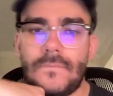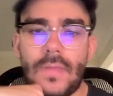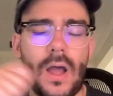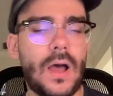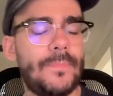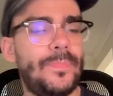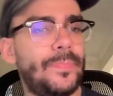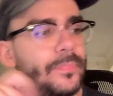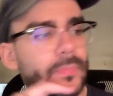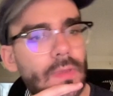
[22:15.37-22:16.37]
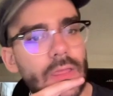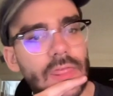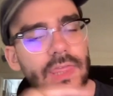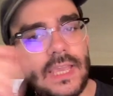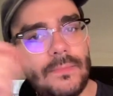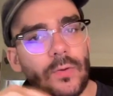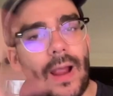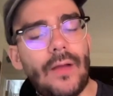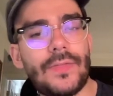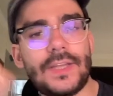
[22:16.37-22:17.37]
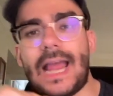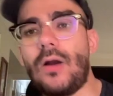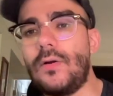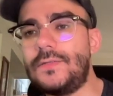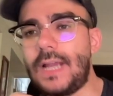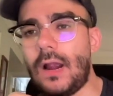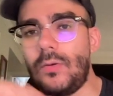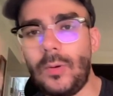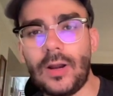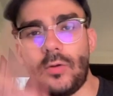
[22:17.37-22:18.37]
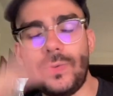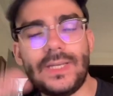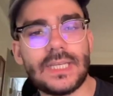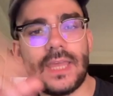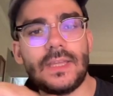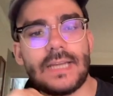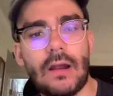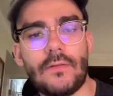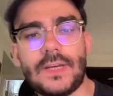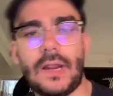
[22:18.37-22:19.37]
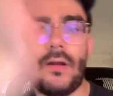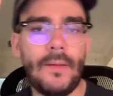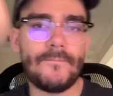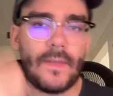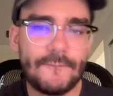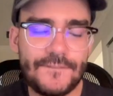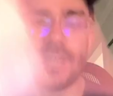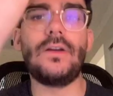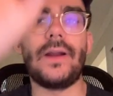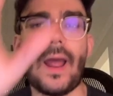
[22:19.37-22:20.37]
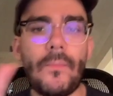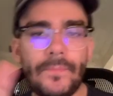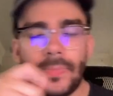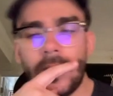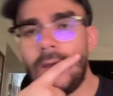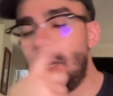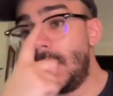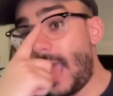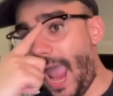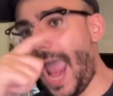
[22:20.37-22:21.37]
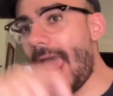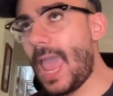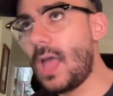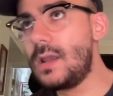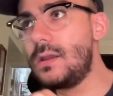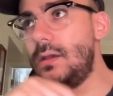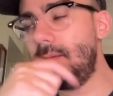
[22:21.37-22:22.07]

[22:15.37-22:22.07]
themed around the Tower of Terror, or we're going to reskin the Tower of Terror. Figure it out. And